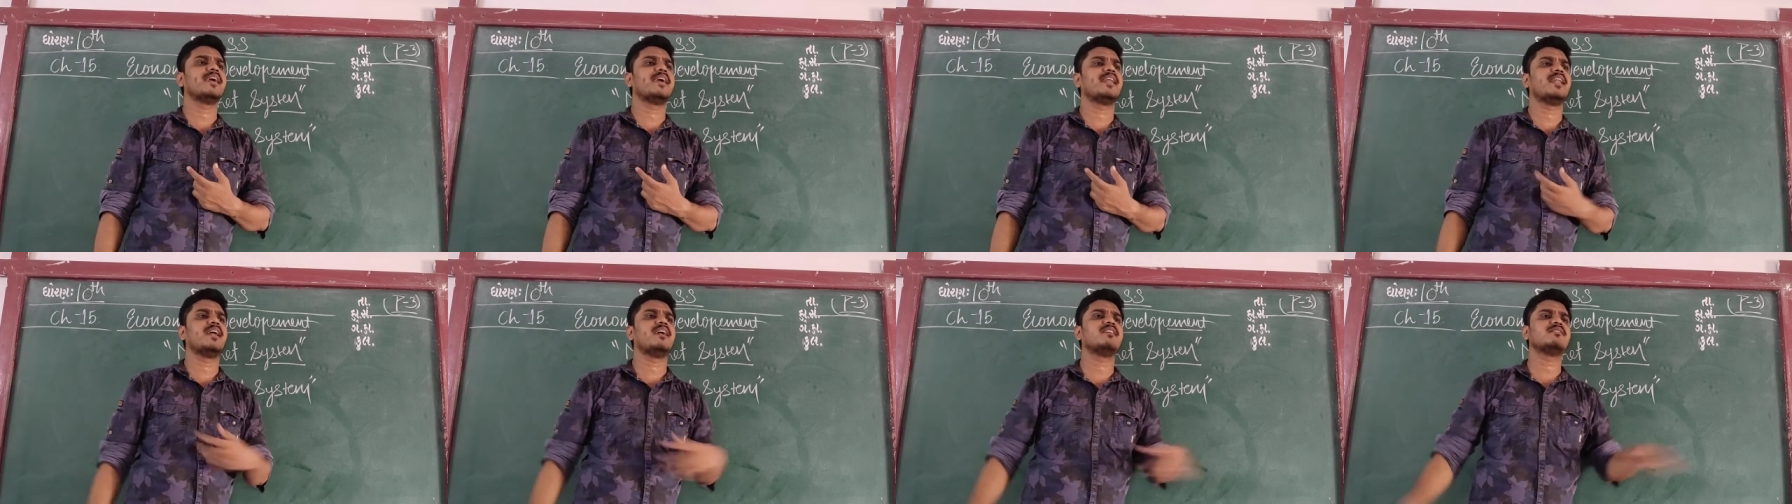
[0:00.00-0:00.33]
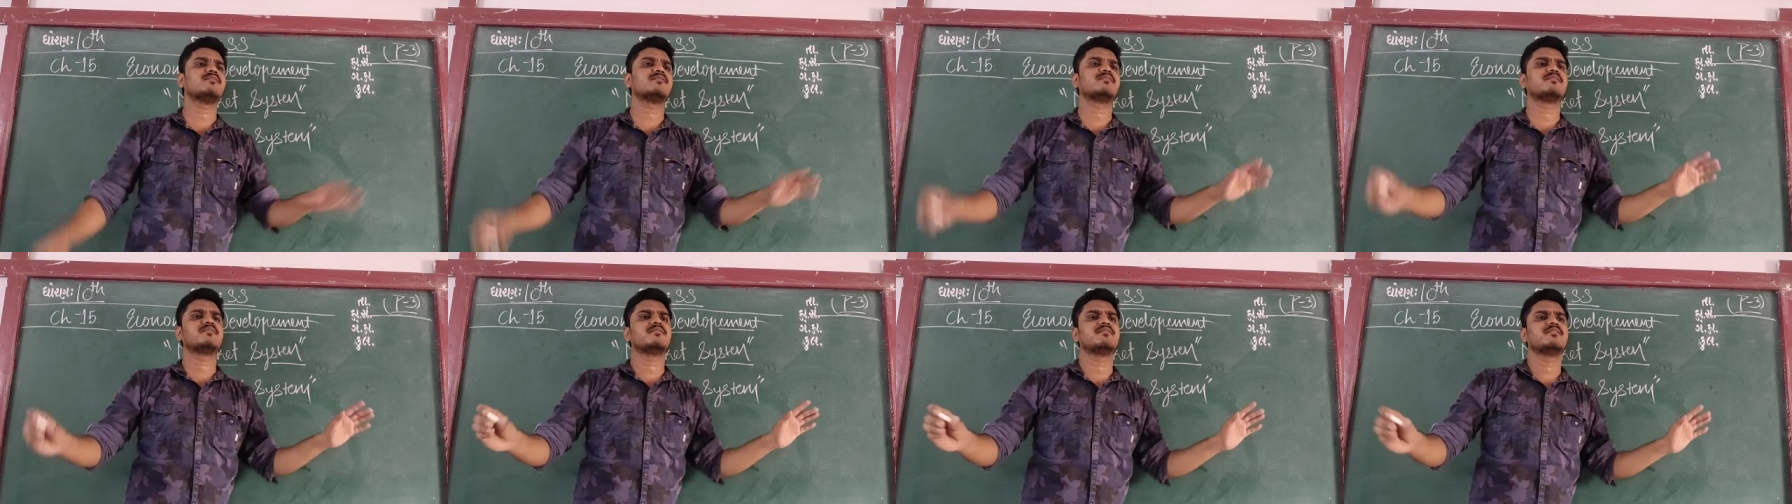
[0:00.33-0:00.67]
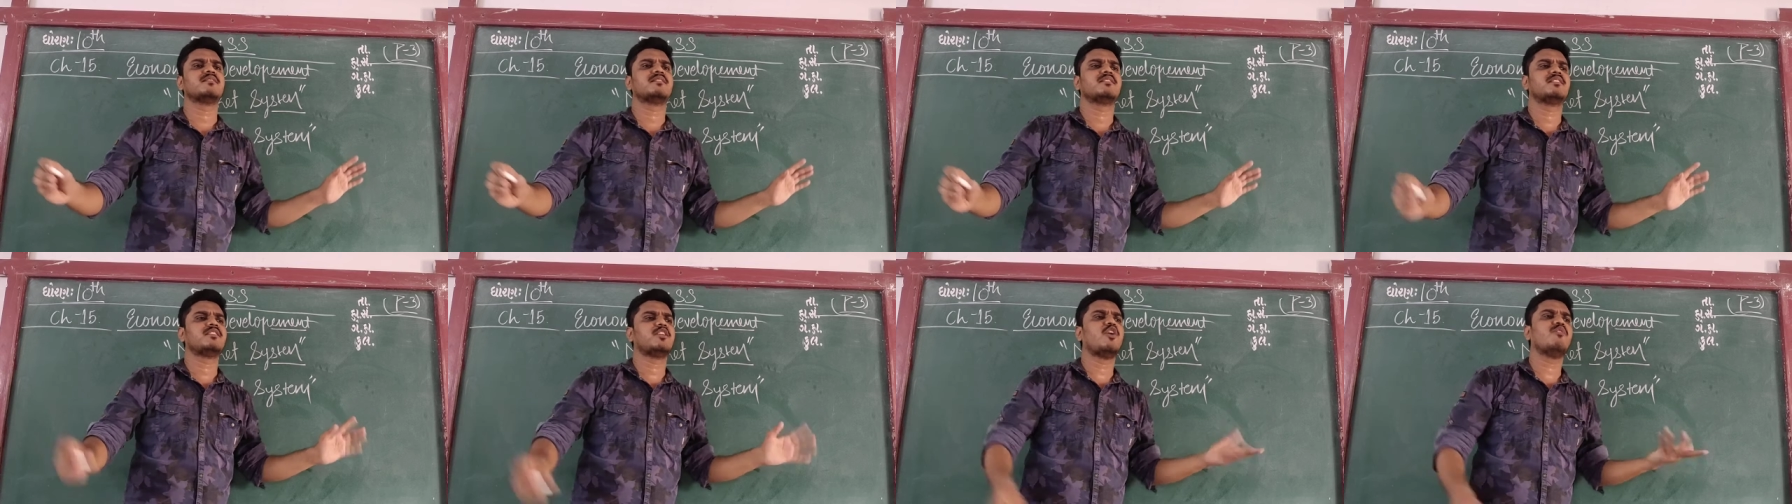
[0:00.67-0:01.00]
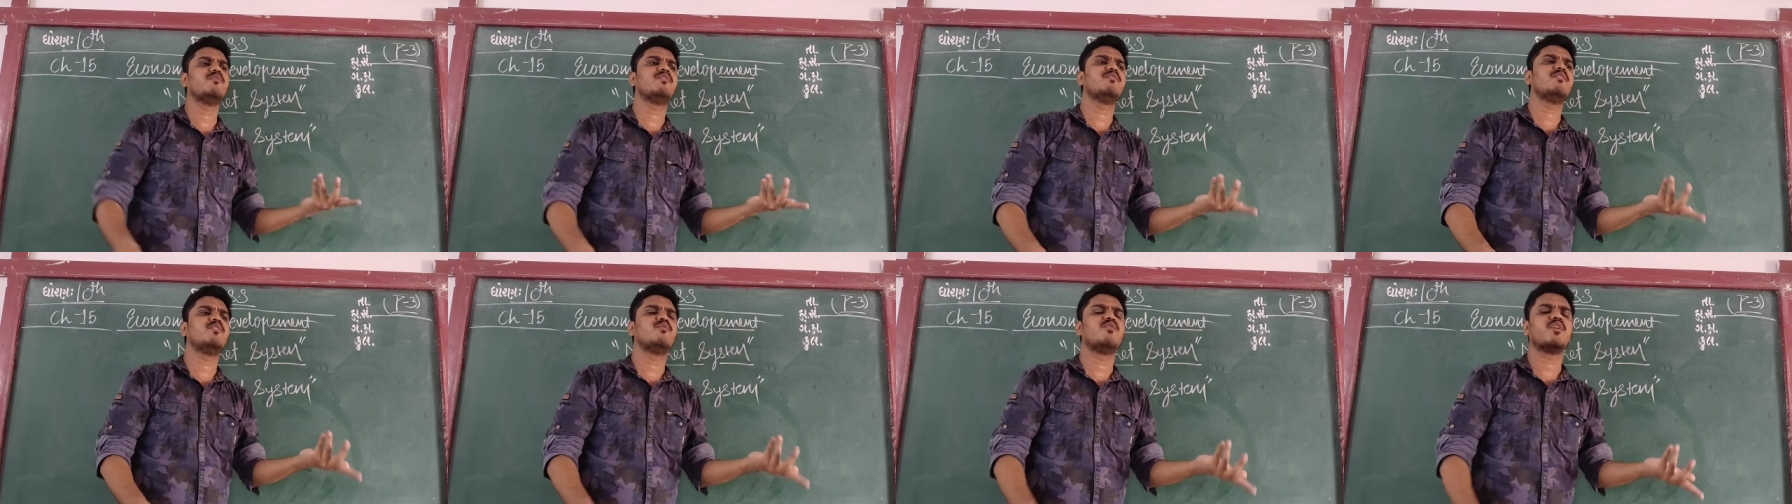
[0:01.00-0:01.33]
10 hours, now
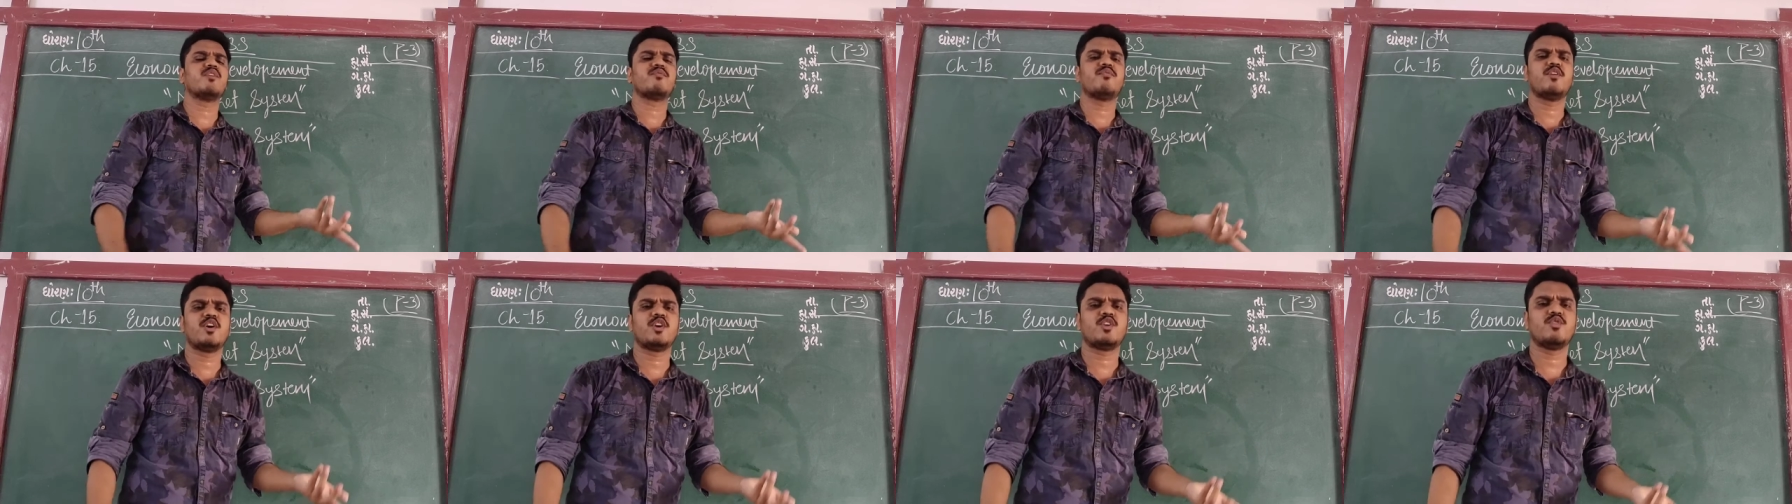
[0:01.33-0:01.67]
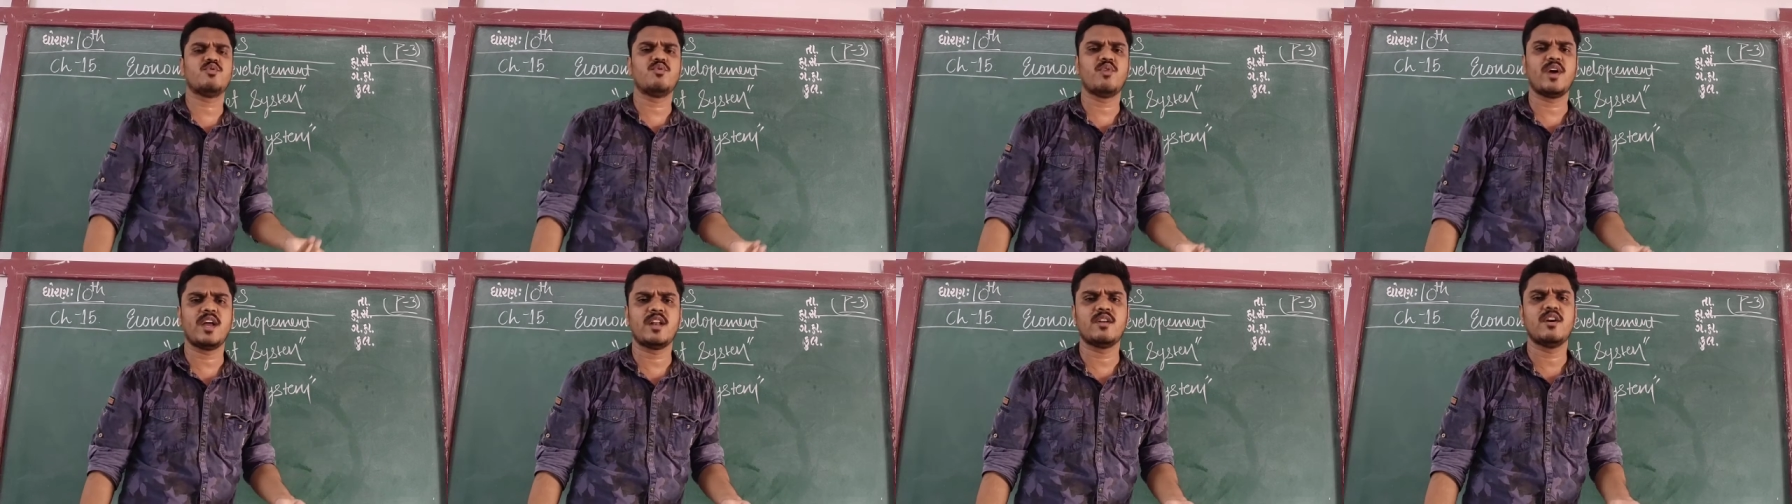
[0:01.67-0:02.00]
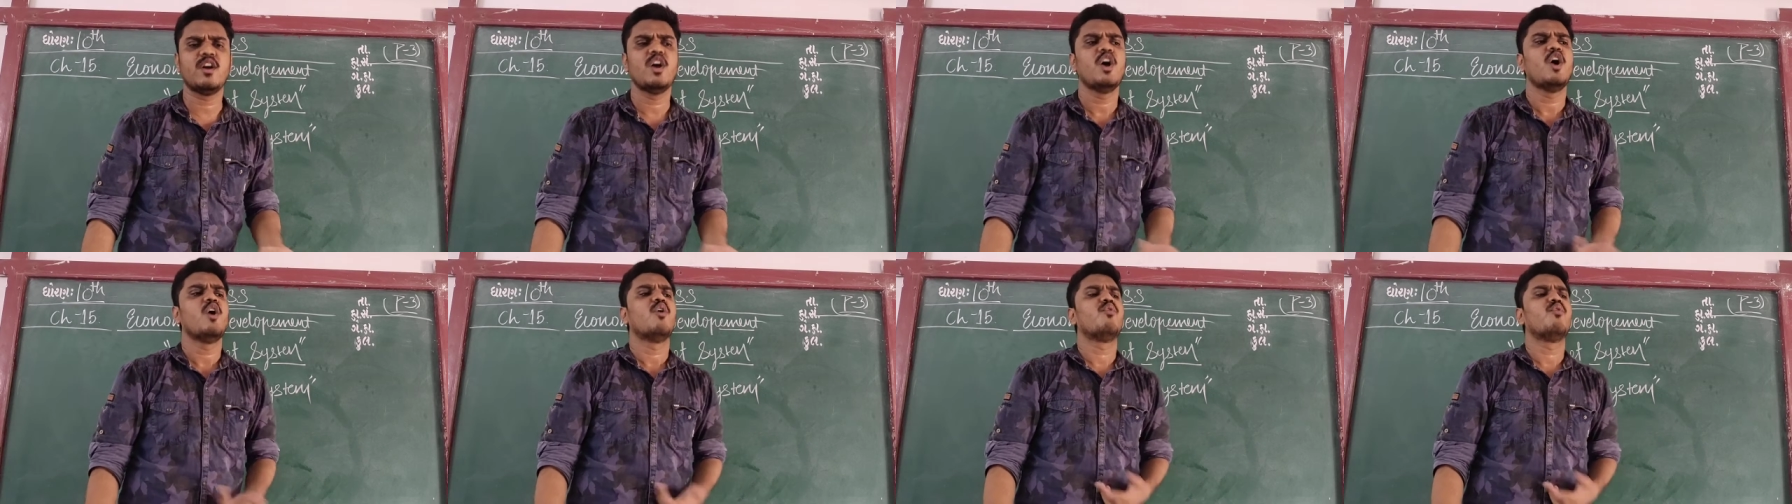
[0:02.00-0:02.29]
we will work for 12.